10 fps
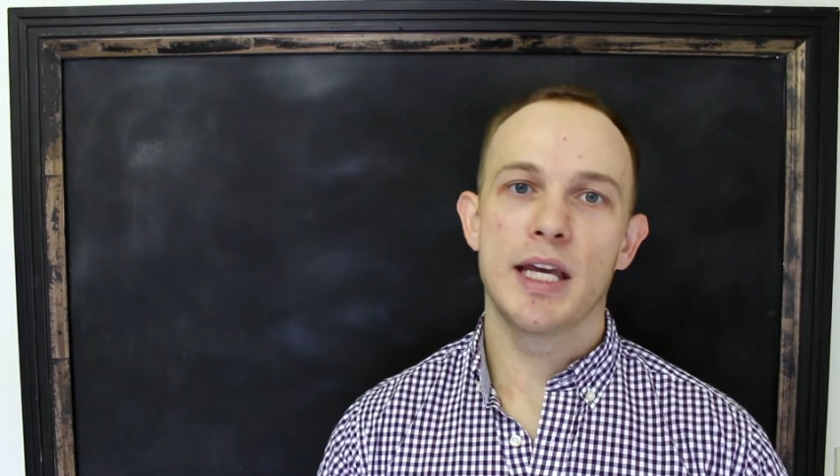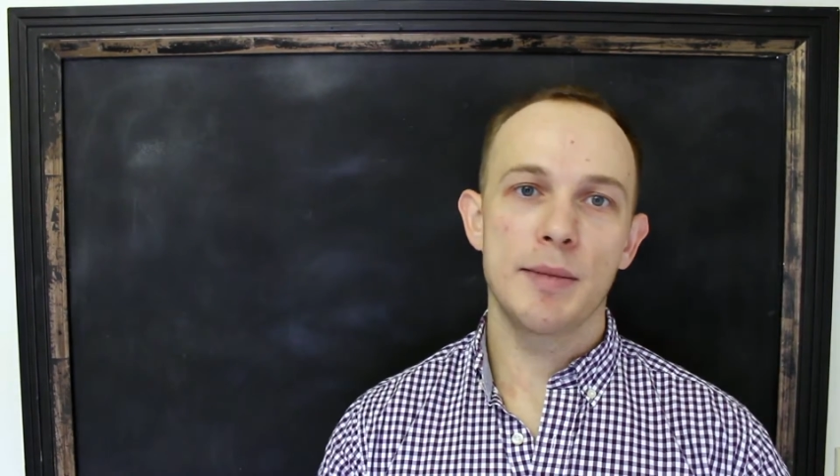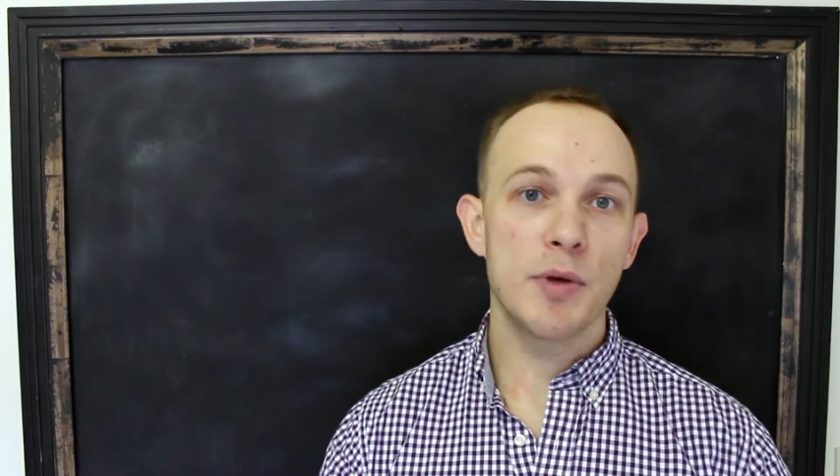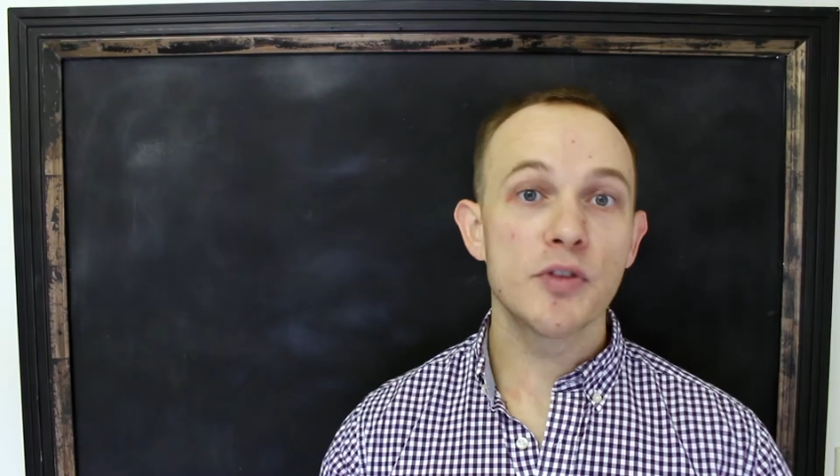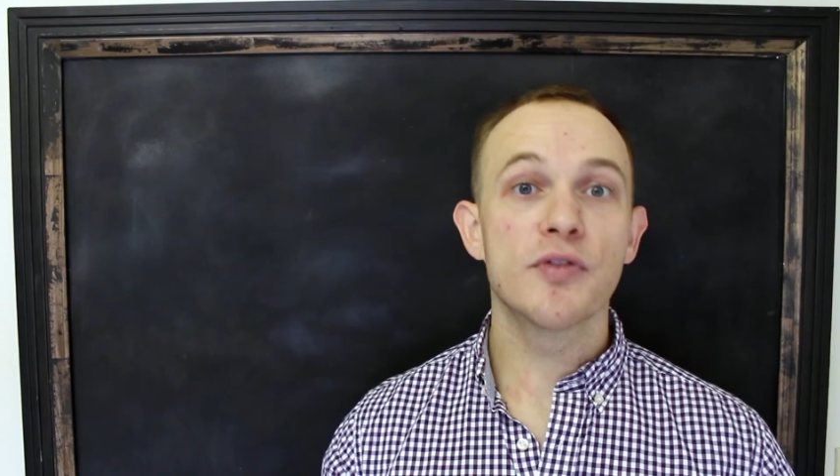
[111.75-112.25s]

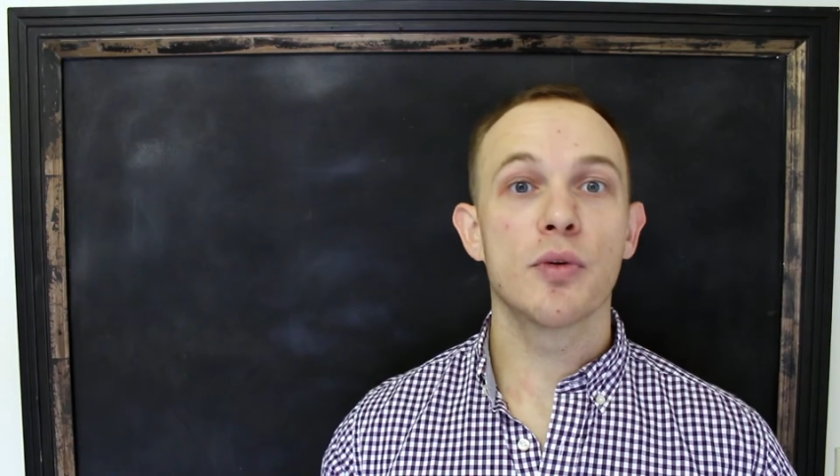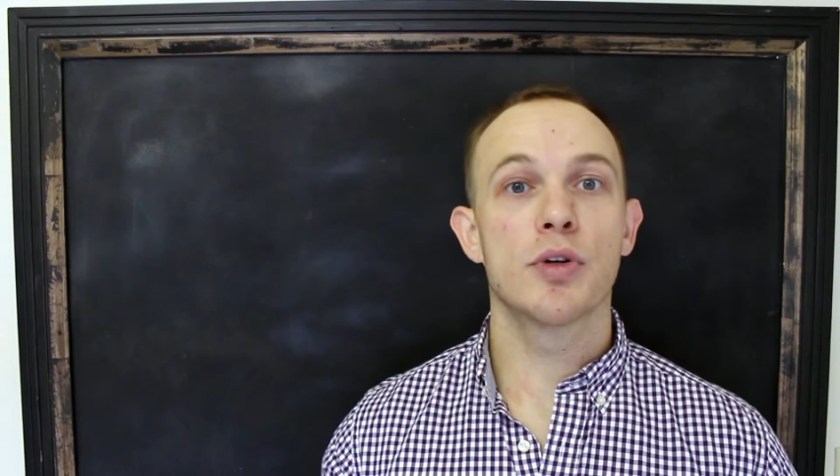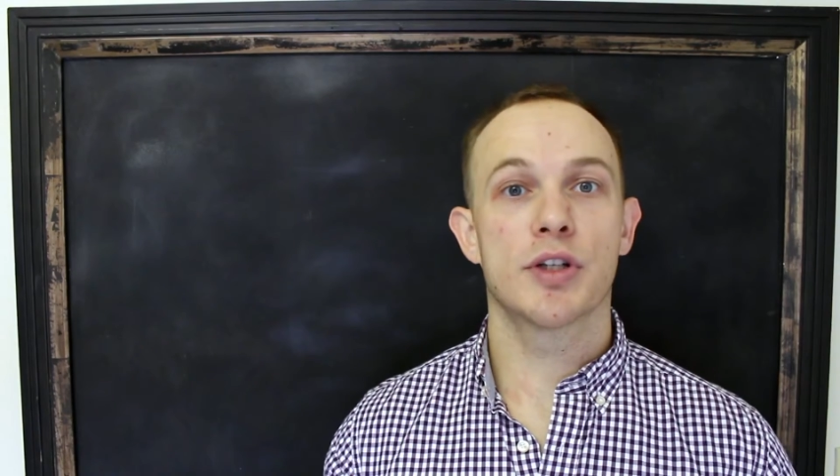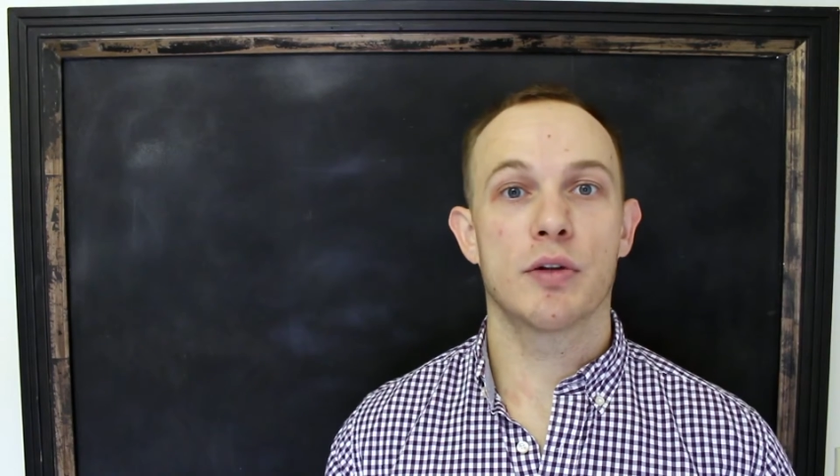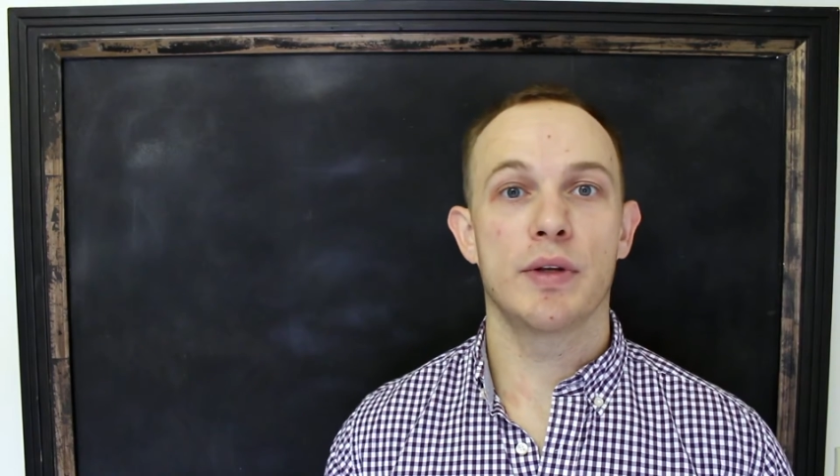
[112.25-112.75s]
Keep those
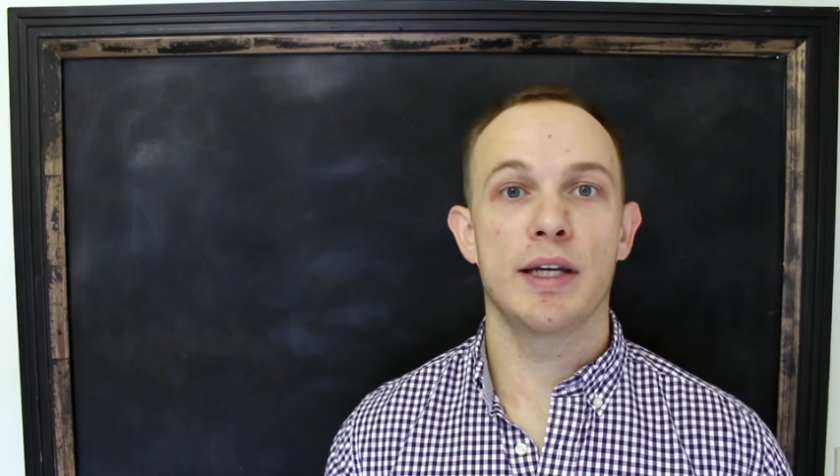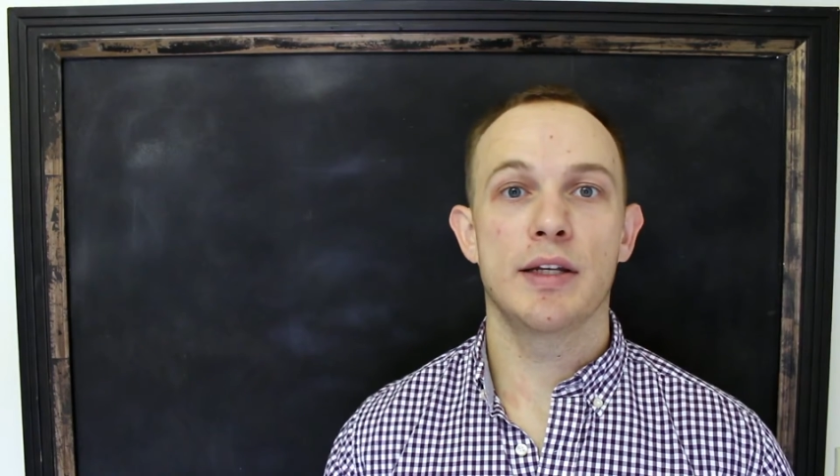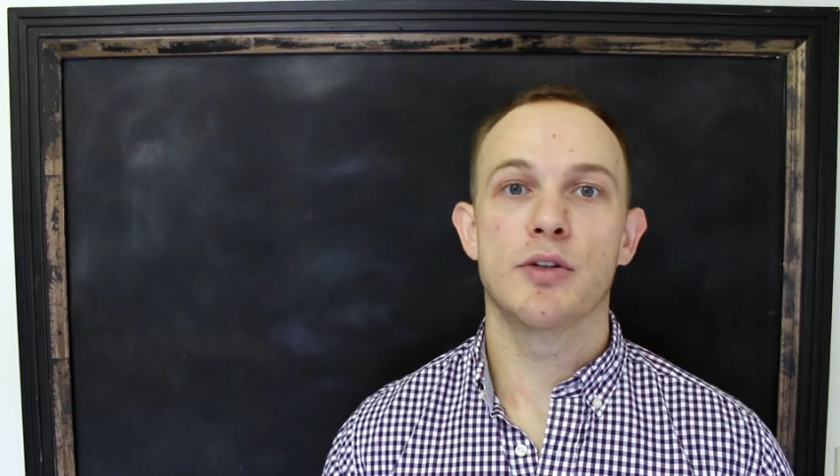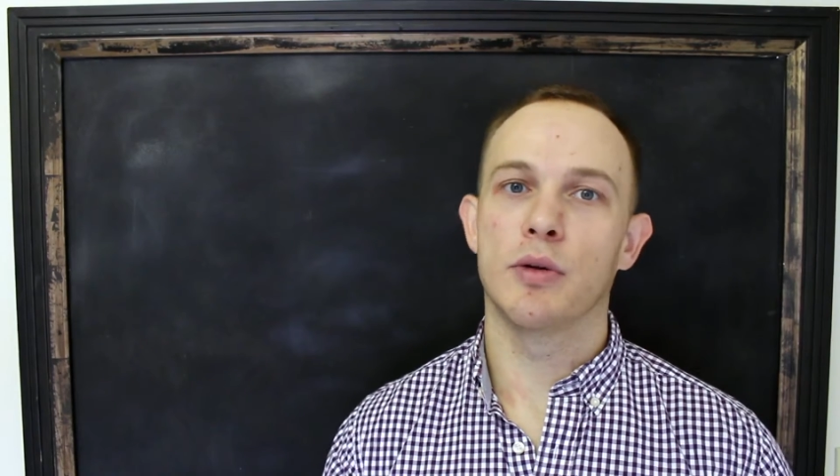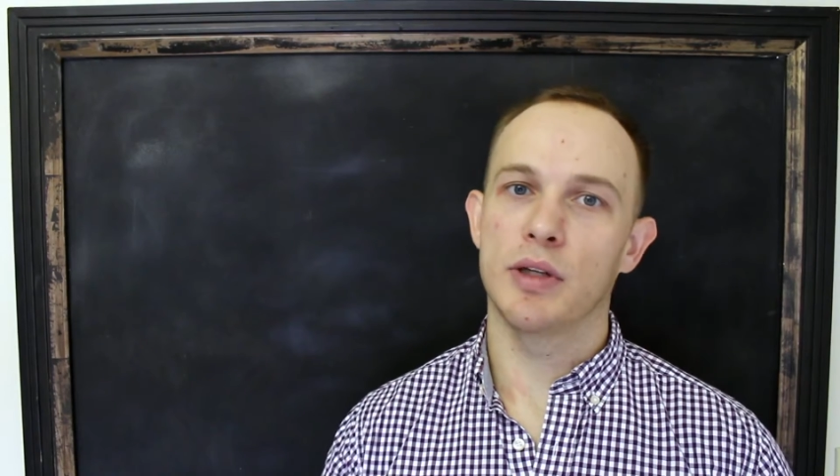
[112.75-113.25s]
floors
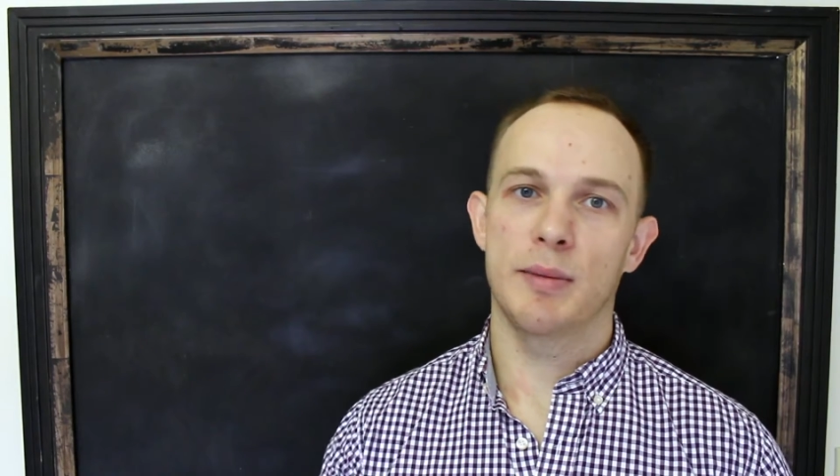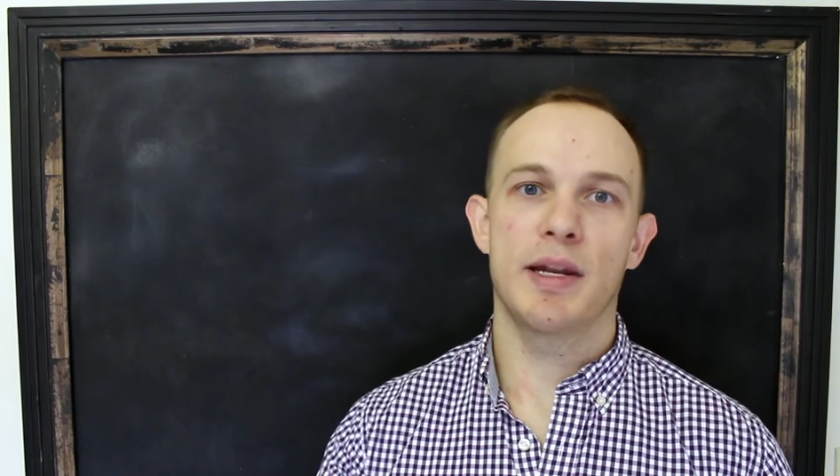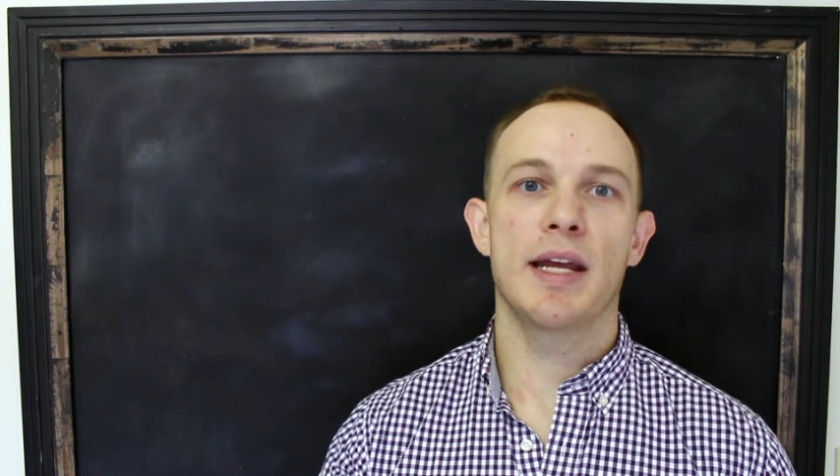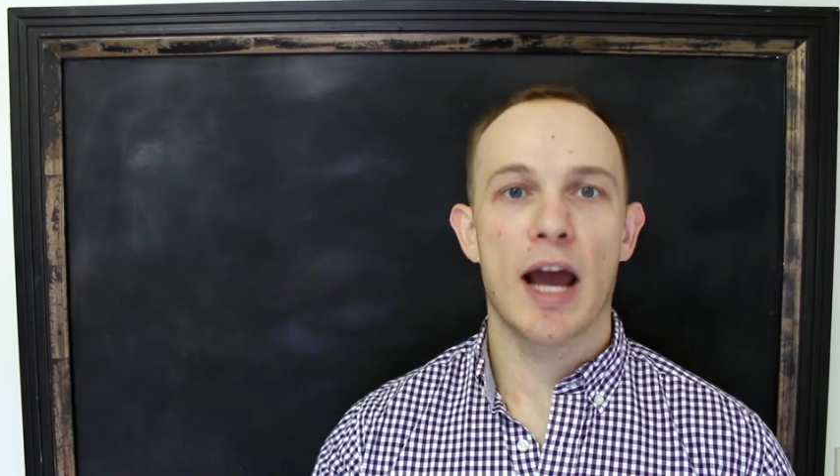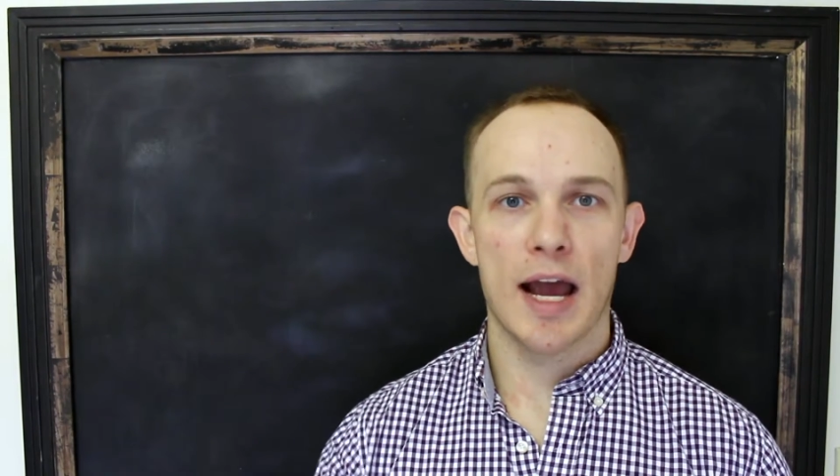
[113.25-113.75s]
clean to eliminate